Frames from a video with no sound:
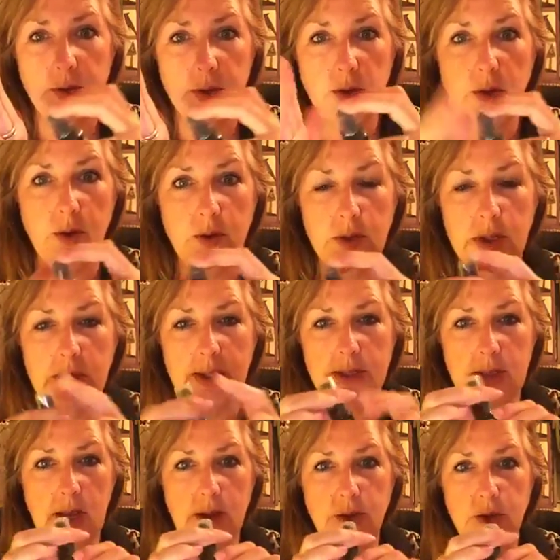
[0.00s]
use this
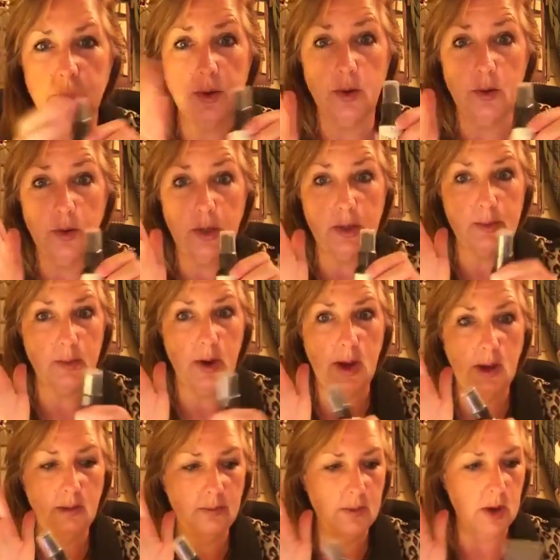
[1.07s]
as your cootie
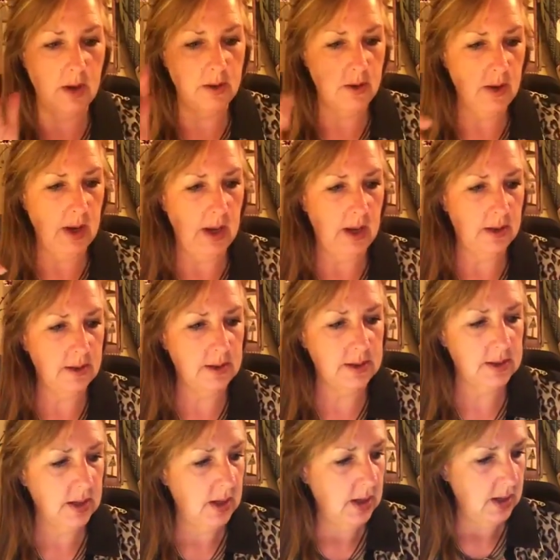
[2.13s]
spray on your
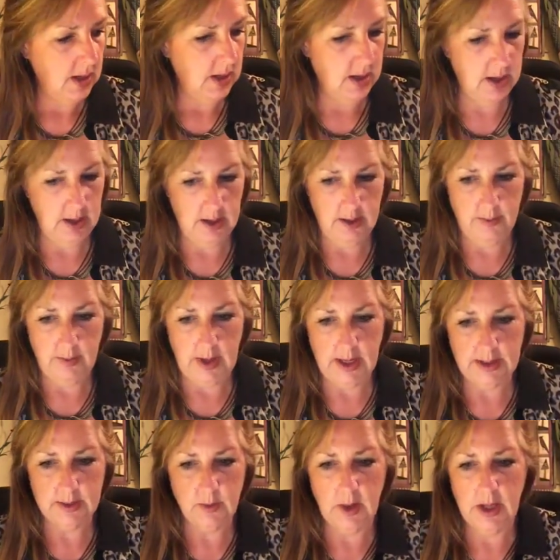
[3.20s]
hands,
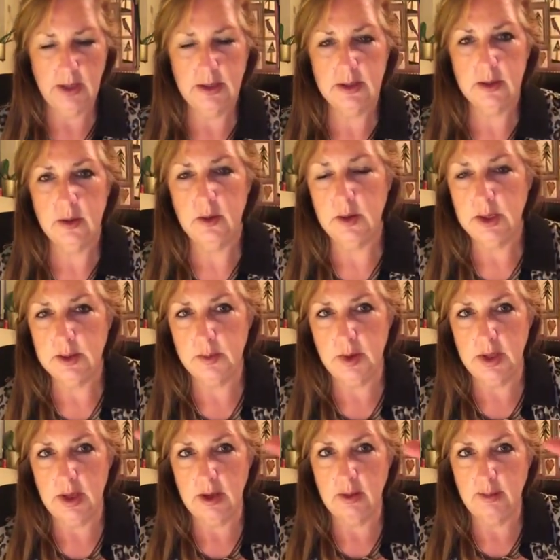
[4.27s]
as well as the cootie spray
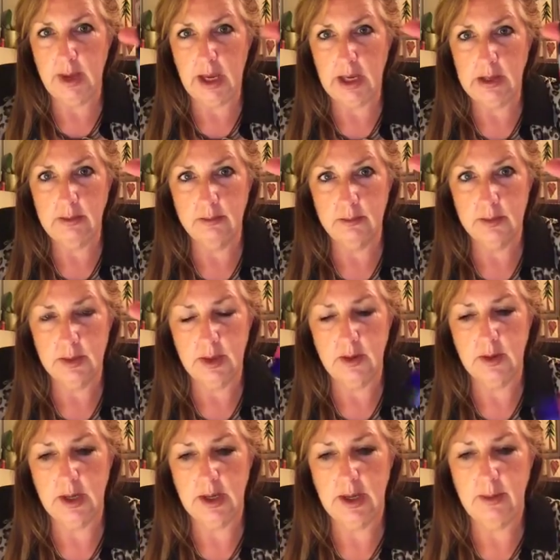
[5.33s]
that you made. You
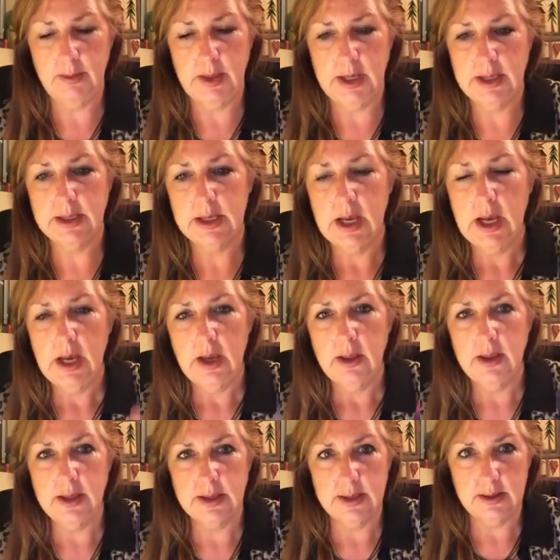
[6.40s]
can keep these.
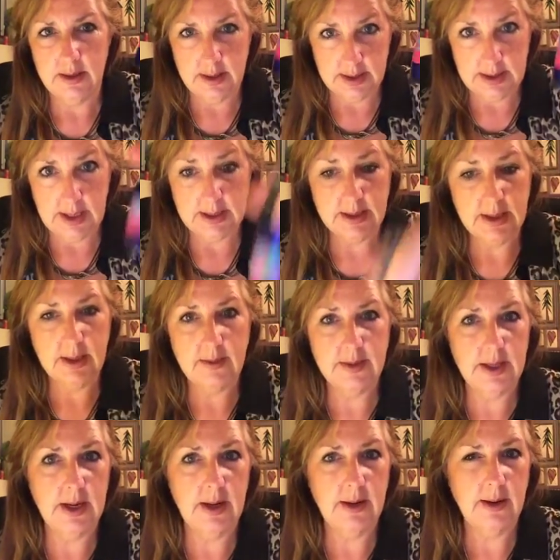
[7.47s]
This has thieves
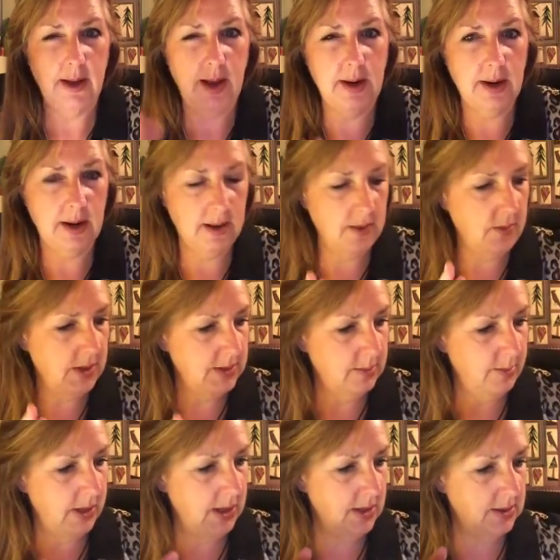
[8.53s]
in it, and the
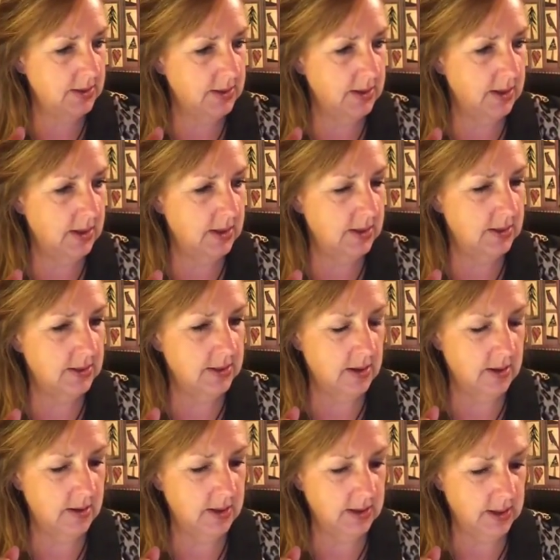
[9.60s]
recipe is
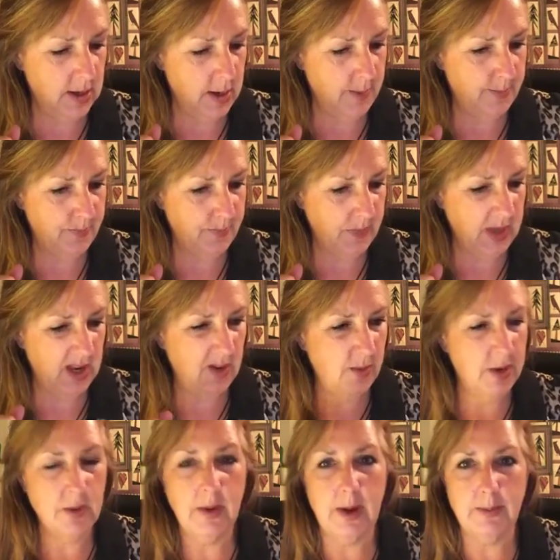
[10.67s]
on the top. And I want
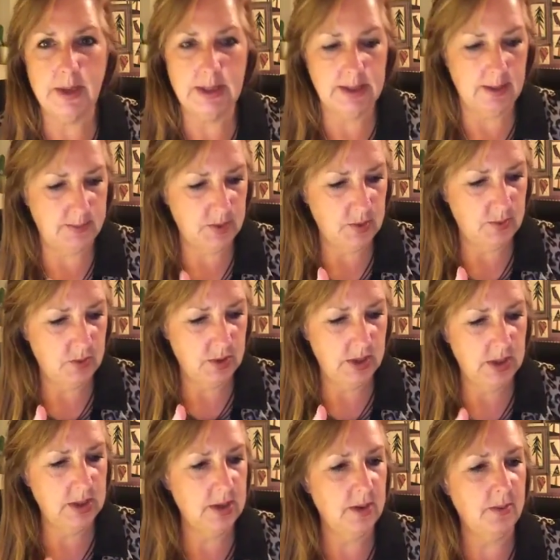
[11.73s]
to wrap this up, so I'm trying
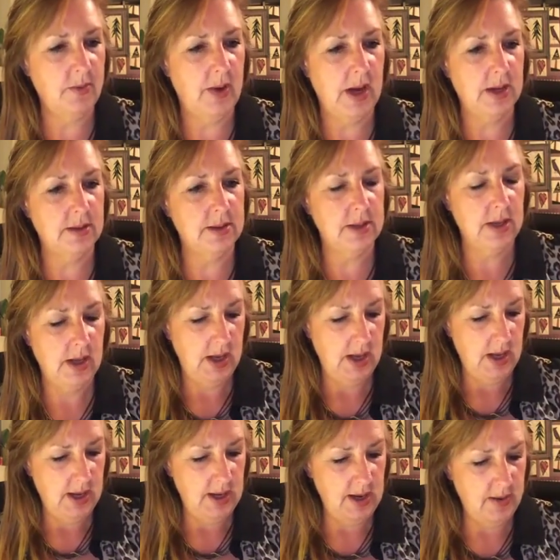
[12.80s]
to talk fast.
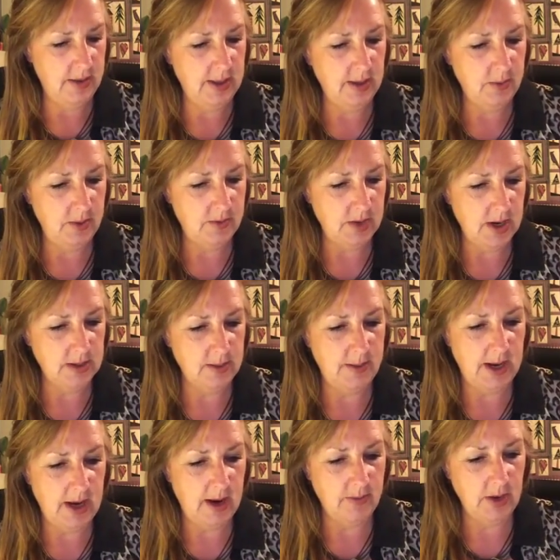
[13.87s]
Now, I think we've talked about
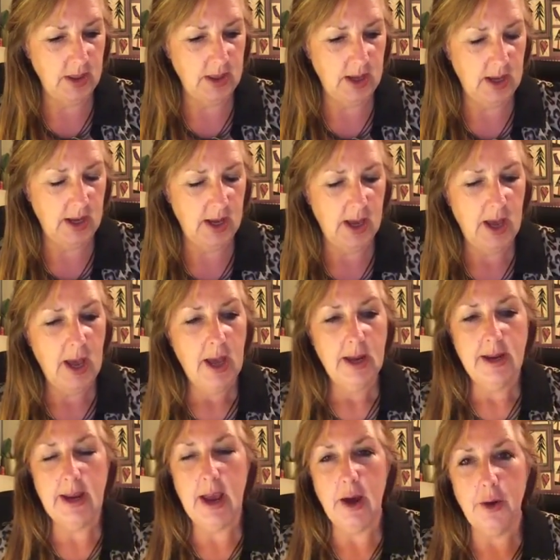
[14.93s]
everything.
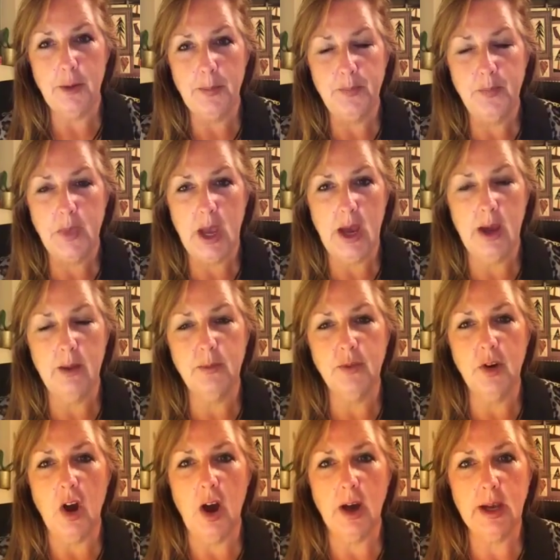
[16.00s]
Now,
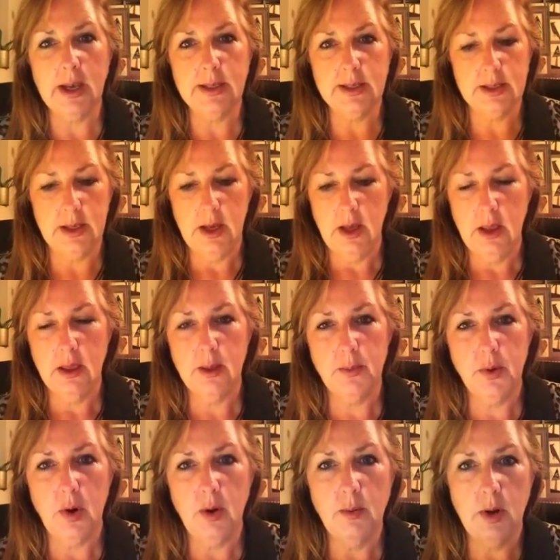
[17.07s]
for August, the
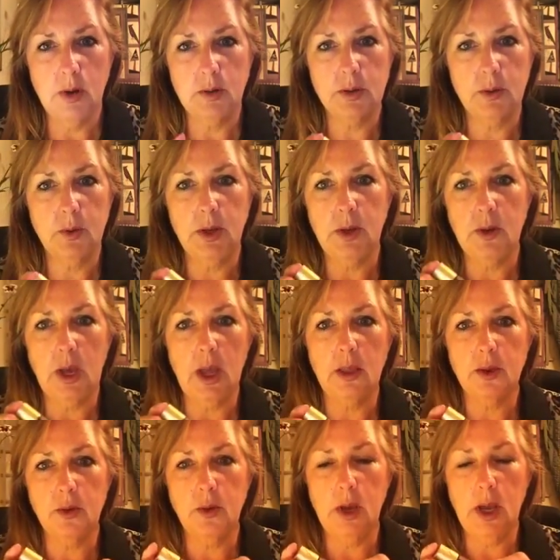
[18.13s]
promos, when you get
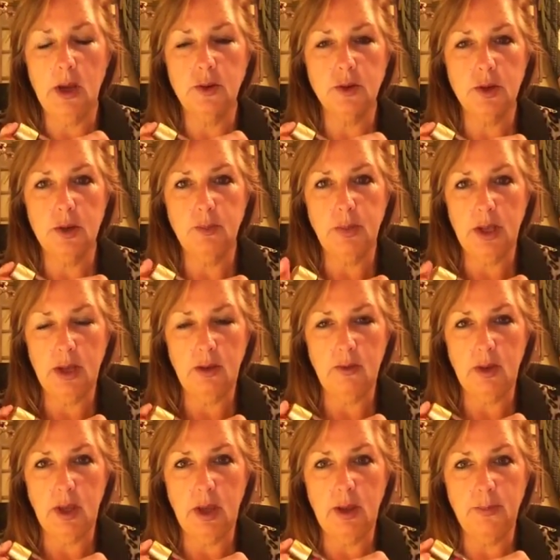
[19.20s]
300
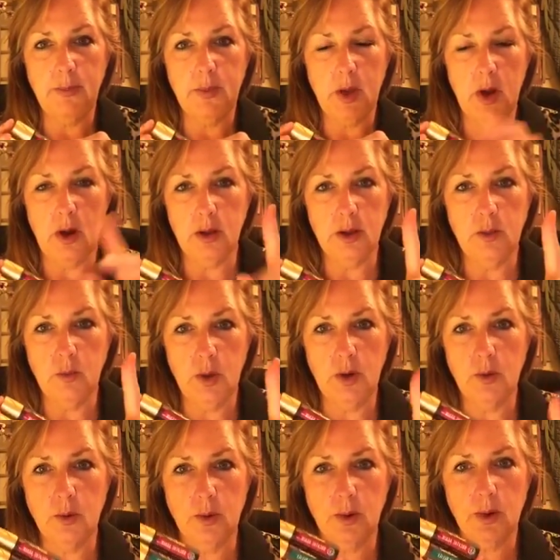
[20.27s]
PV all in one
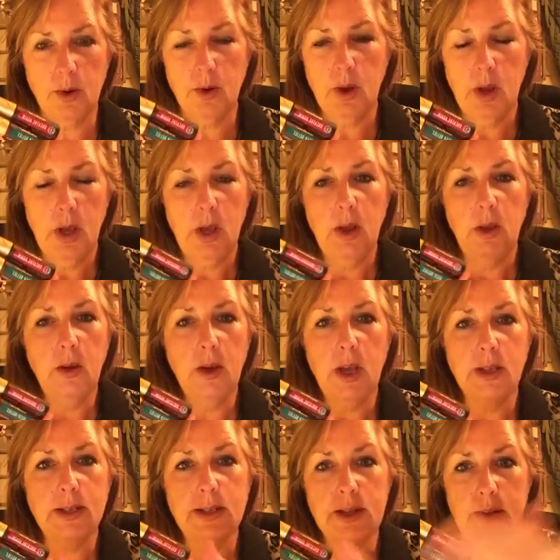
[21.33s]
order, you
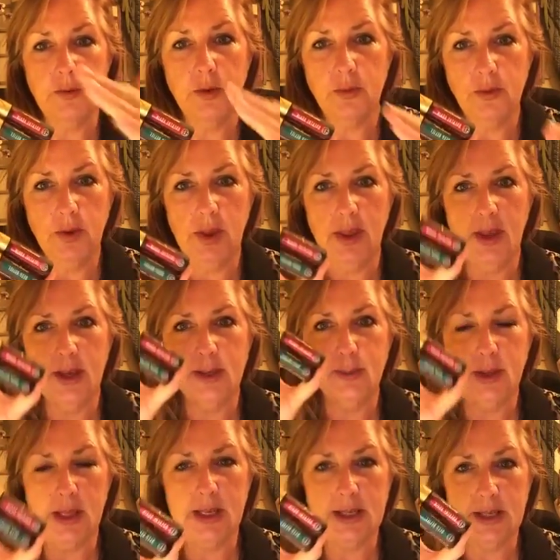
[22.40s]
get several free things,
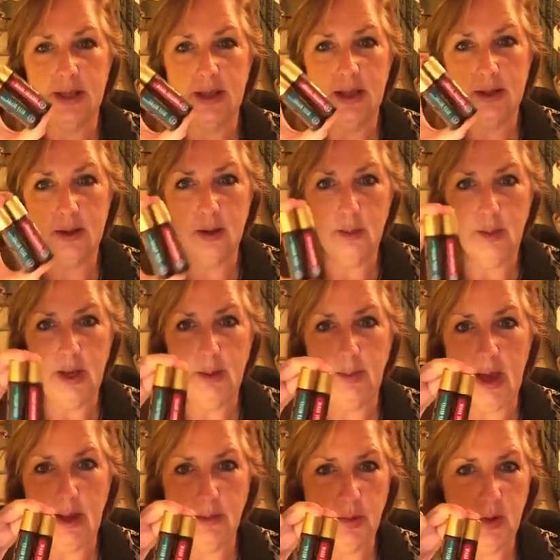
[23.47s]
but these are the big
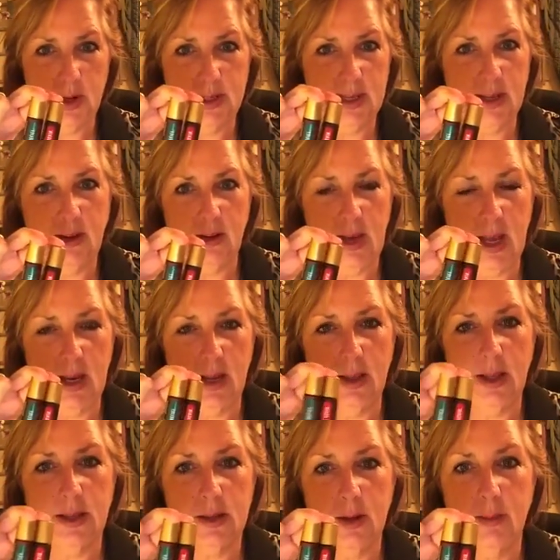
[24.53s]
bad boys that you get, and
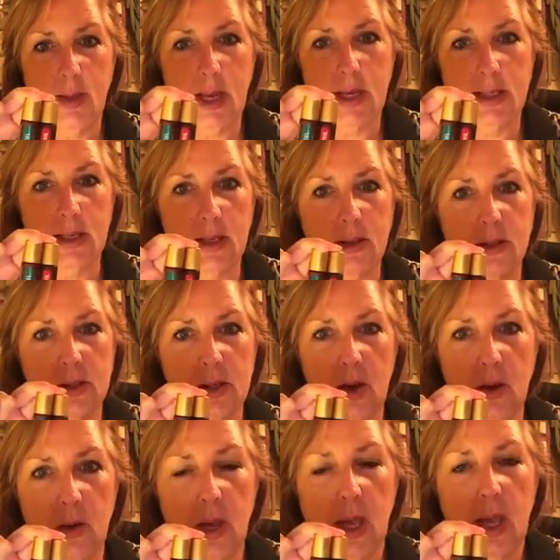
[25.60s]
these are amazing.
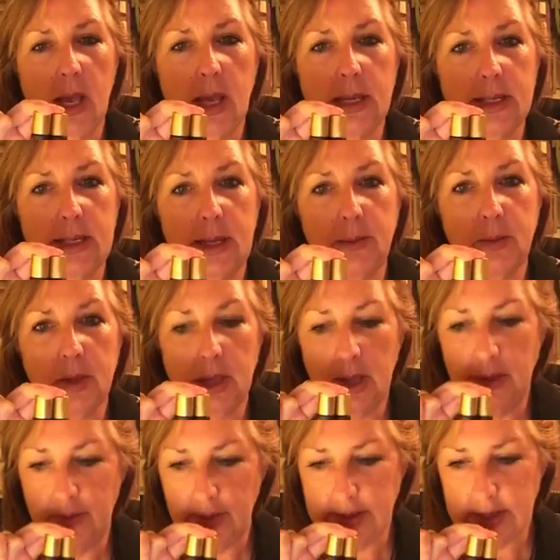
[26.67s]
So, Deep
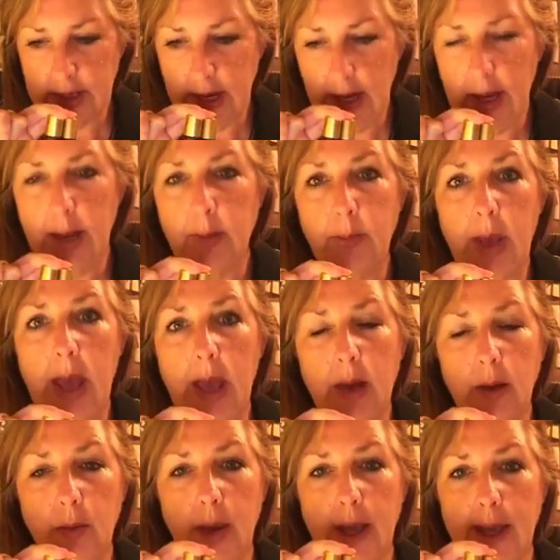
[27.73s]
Relief is kind of like
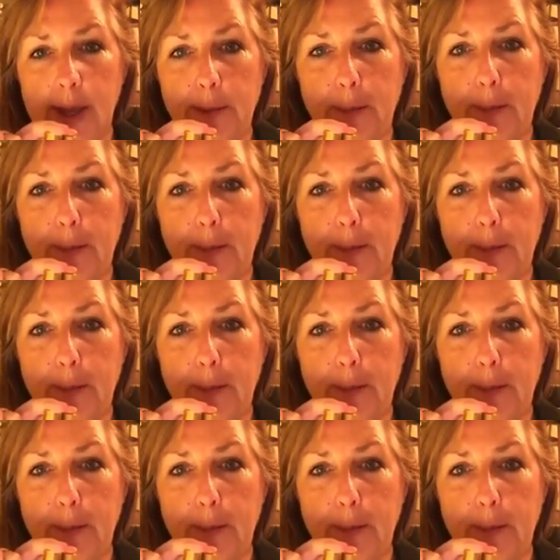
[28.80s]
Panaway